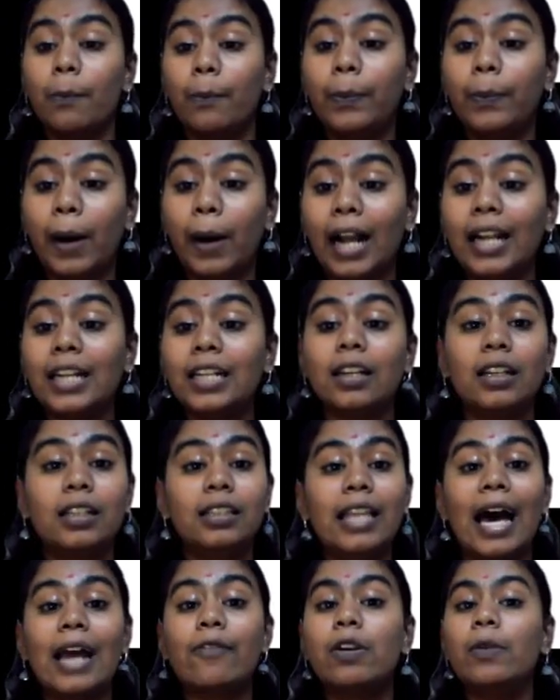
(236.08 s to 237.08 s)
but
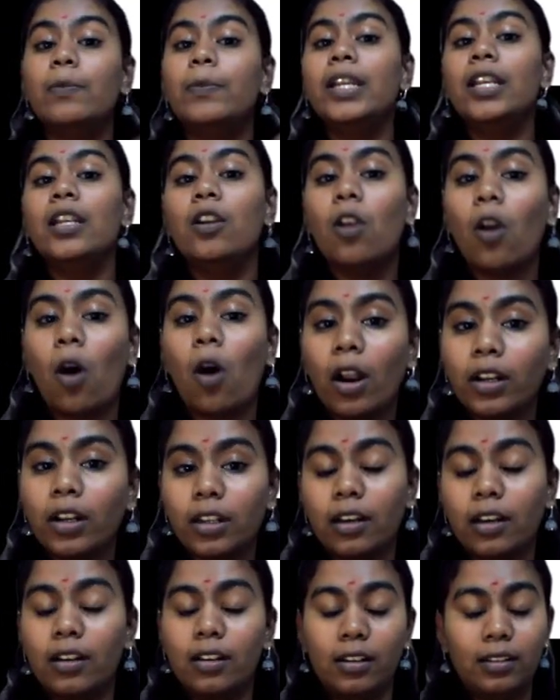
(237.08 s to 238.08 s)
there will be
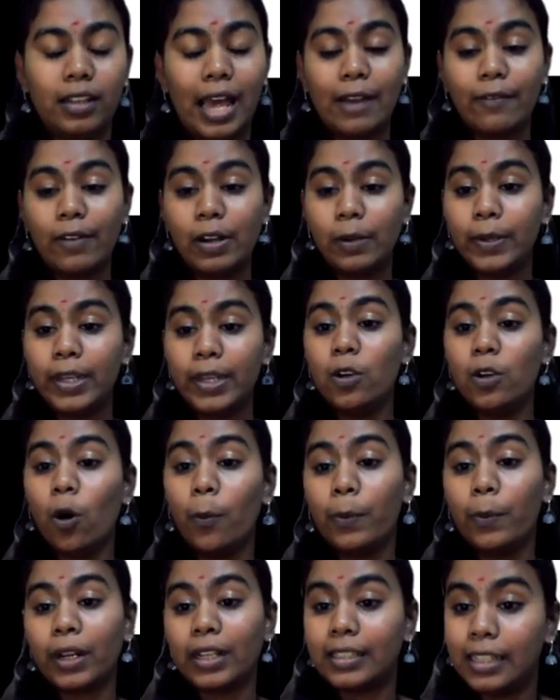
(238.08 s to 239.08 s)
no
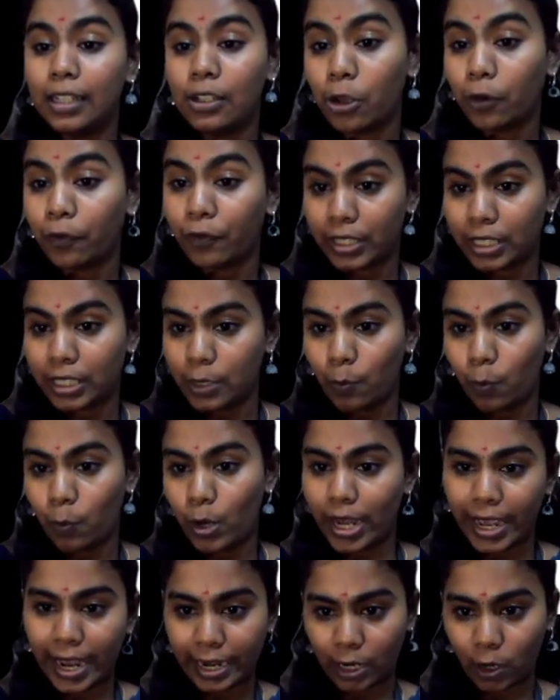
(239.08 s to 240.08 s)
presence of a
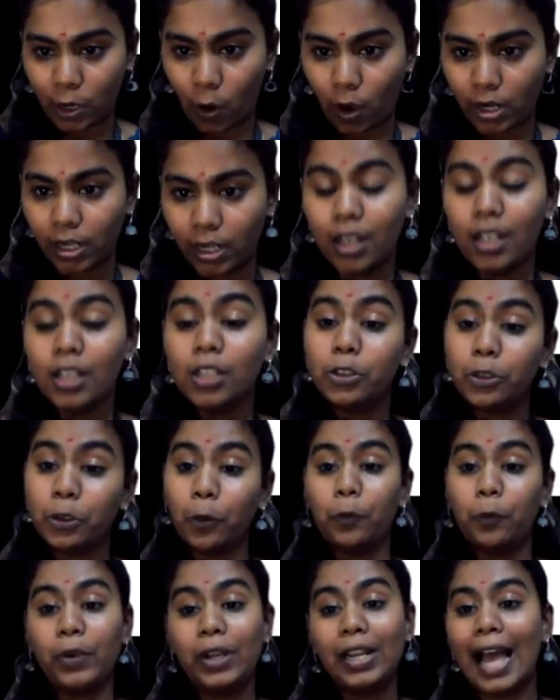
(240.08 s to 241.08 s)
stimuli at all. So
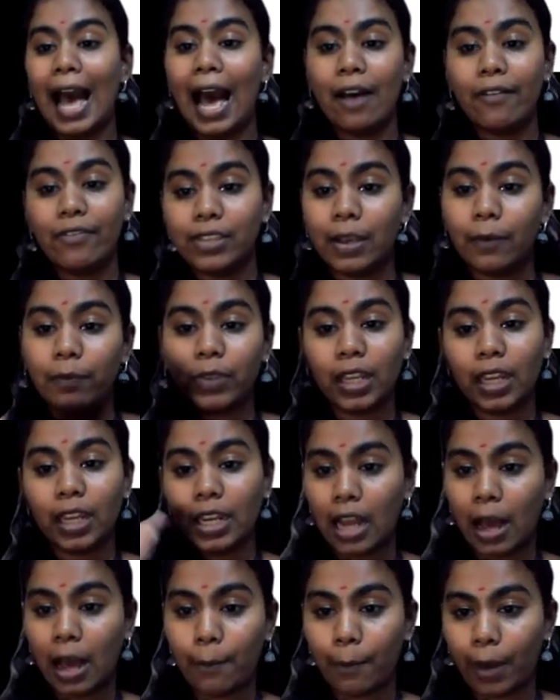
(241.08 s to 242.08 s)
we have something
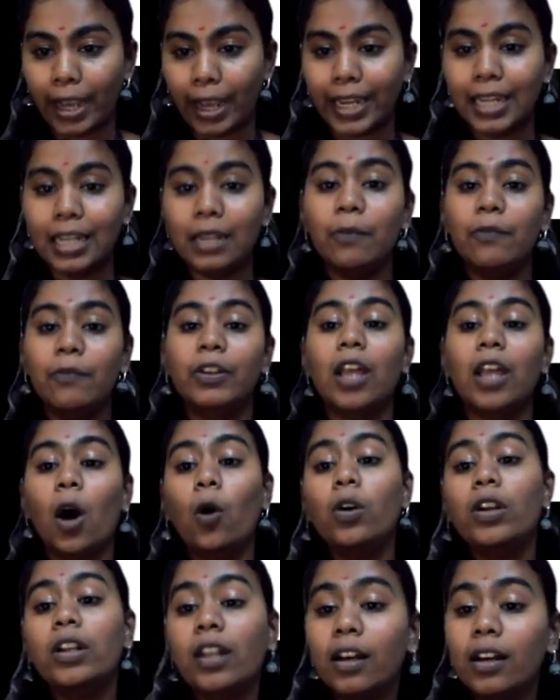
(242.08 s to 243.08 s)
in our mind
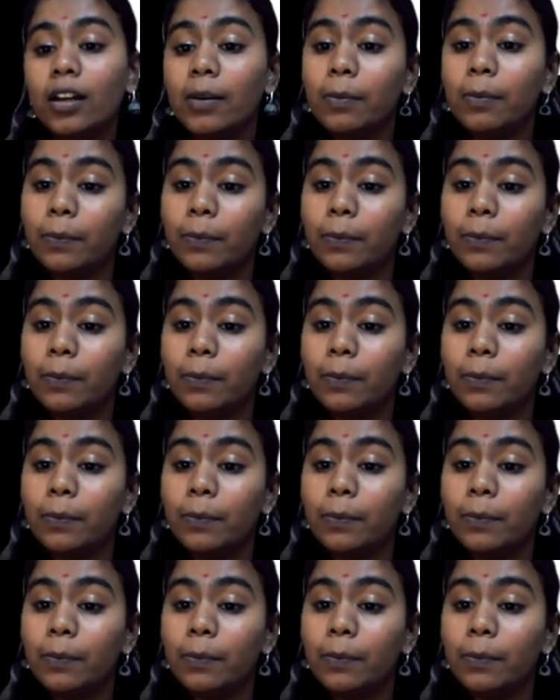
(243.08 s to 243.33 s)
without the